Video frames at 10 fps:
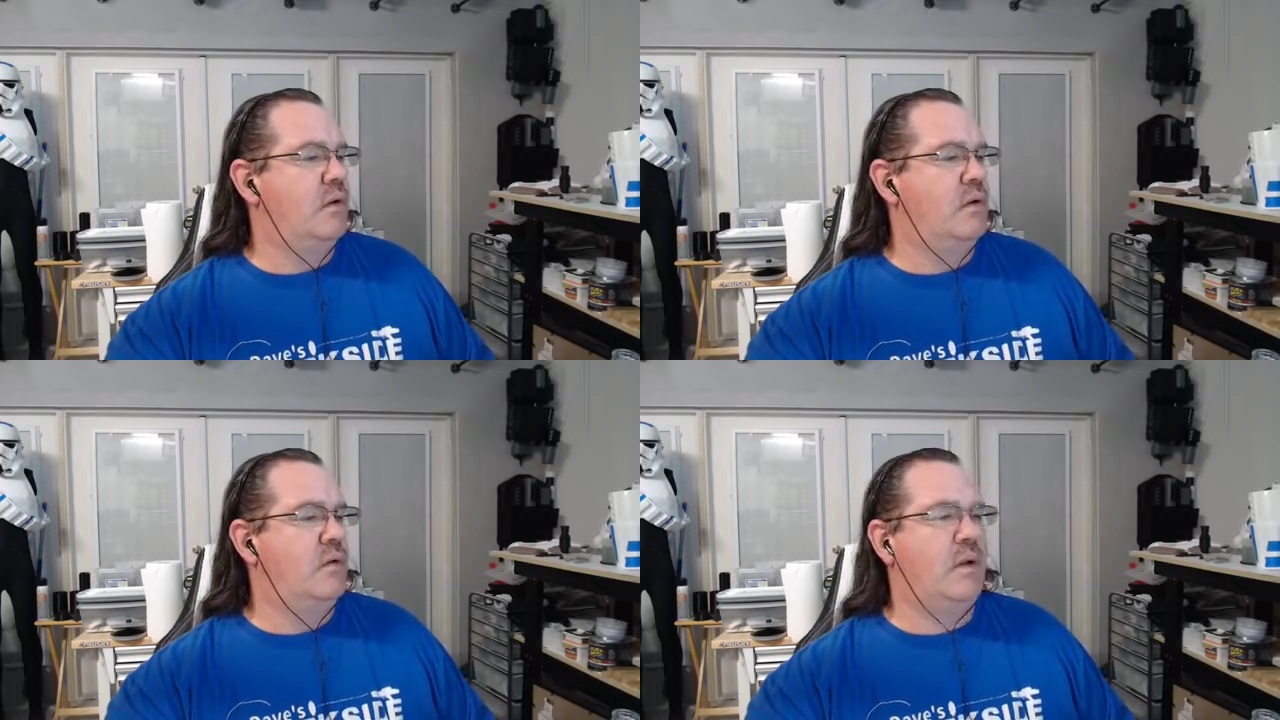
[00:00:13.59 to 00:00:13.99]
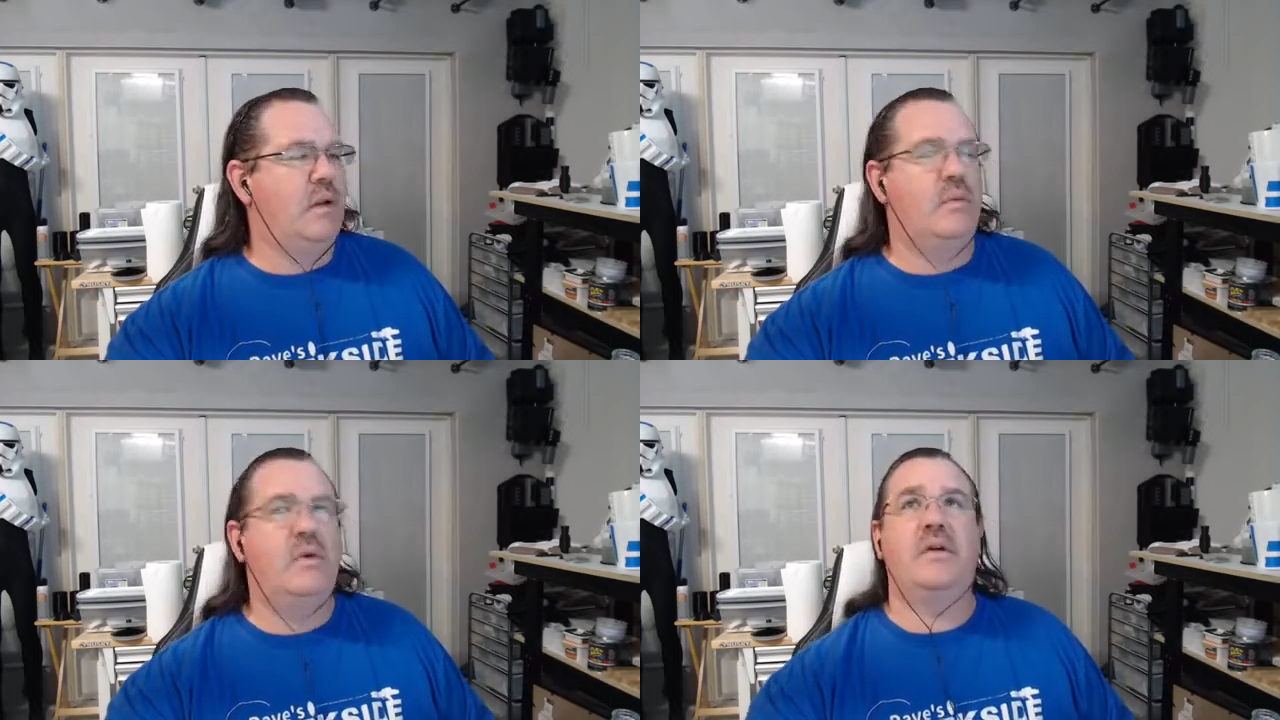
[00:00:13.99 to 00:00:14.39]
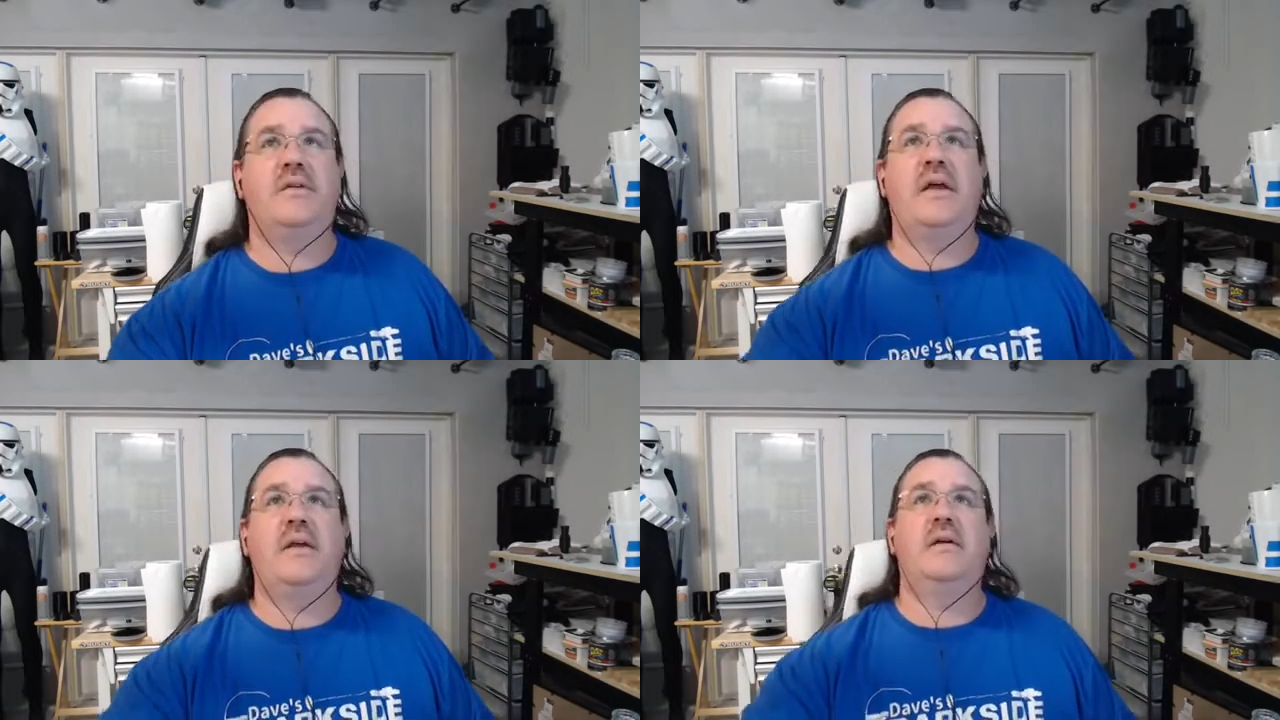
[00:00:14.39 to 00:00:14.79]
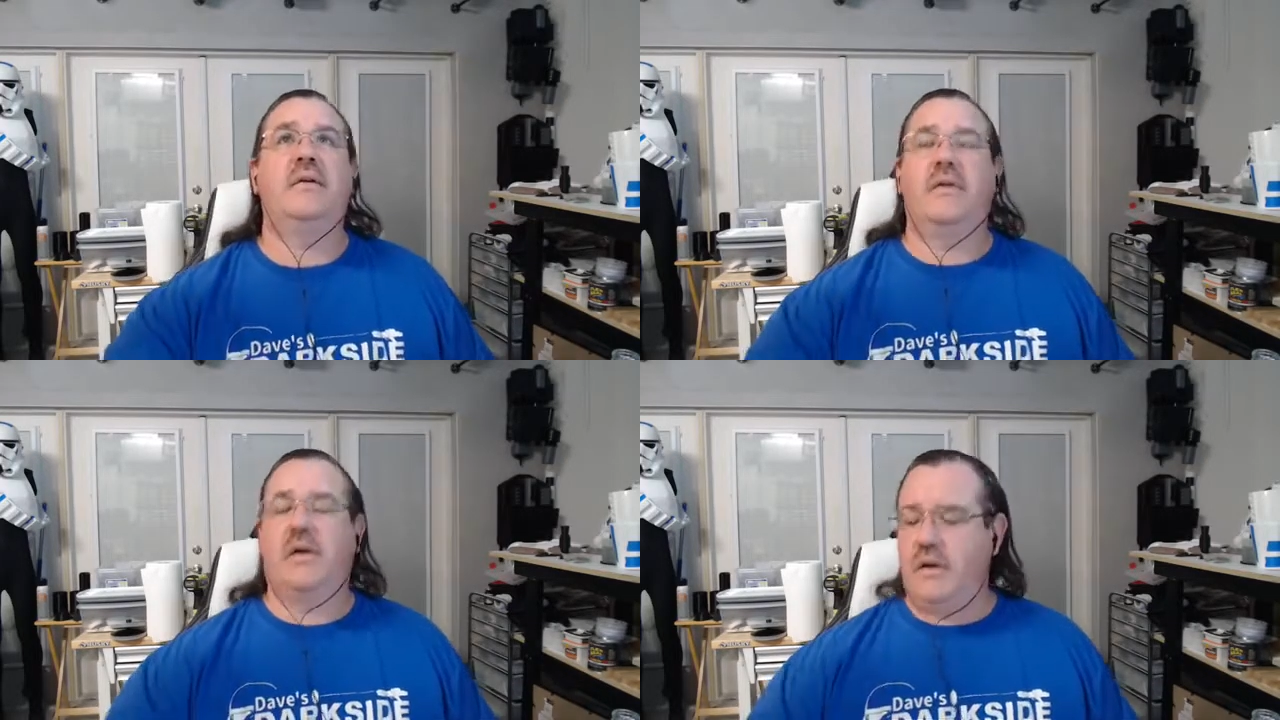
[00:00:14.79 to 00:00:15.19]
All right, we're all set
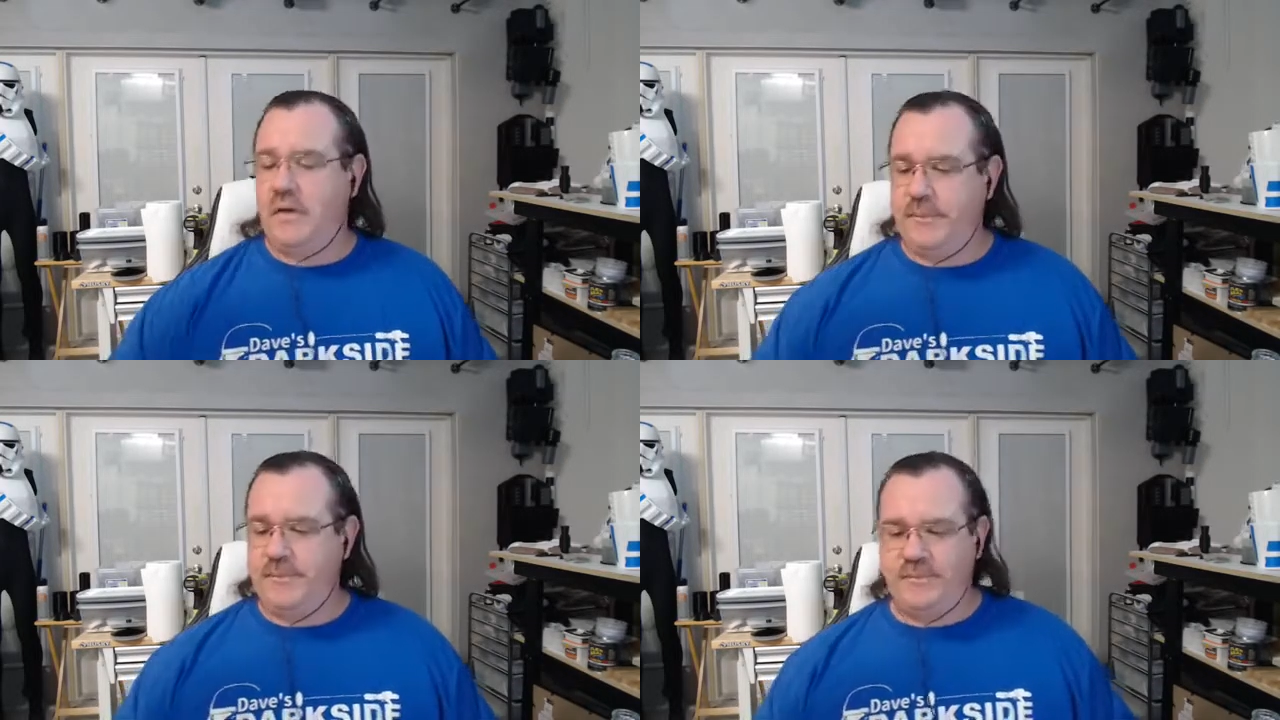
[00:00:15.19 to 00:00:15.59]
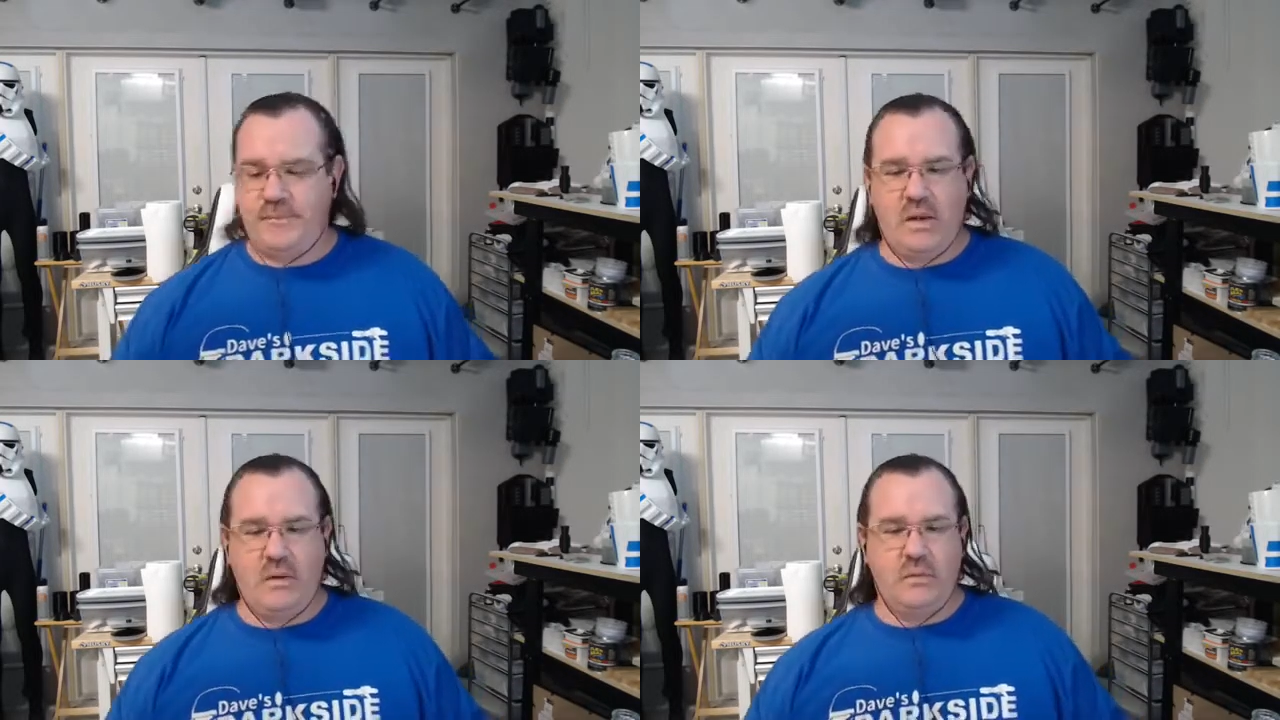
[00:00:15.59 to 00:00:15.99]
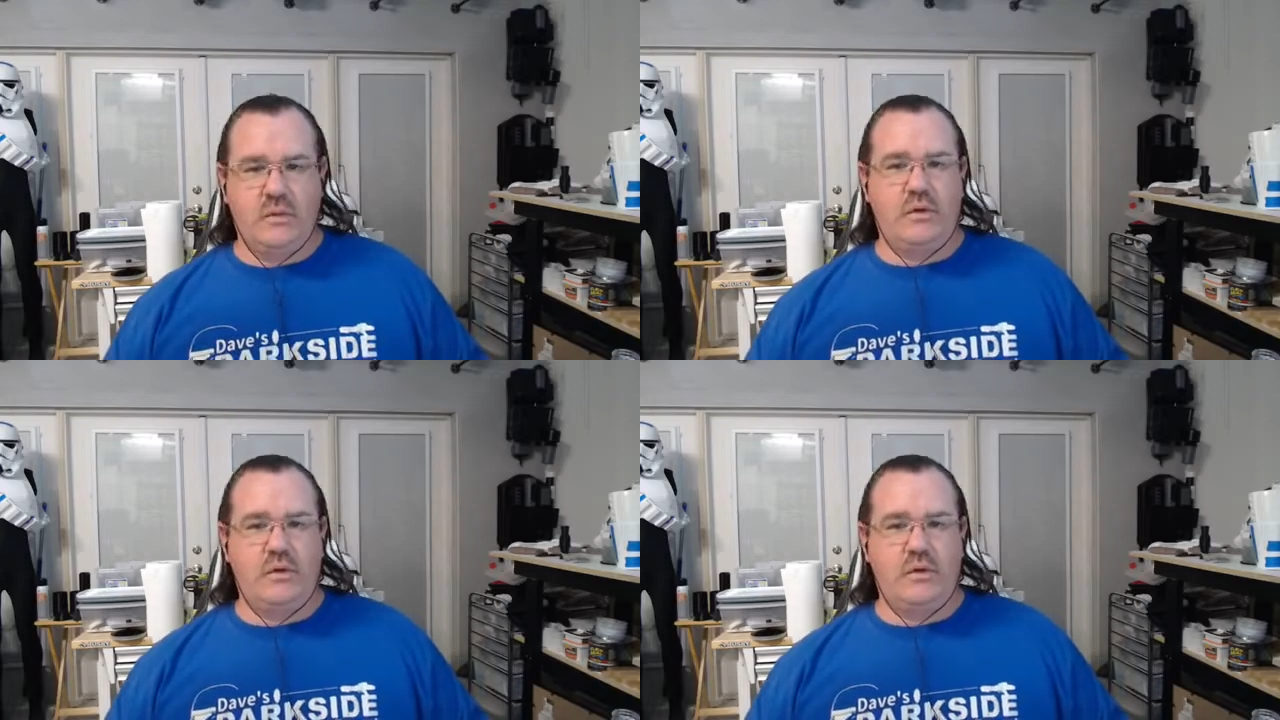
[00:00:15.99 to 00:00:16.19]
here. We're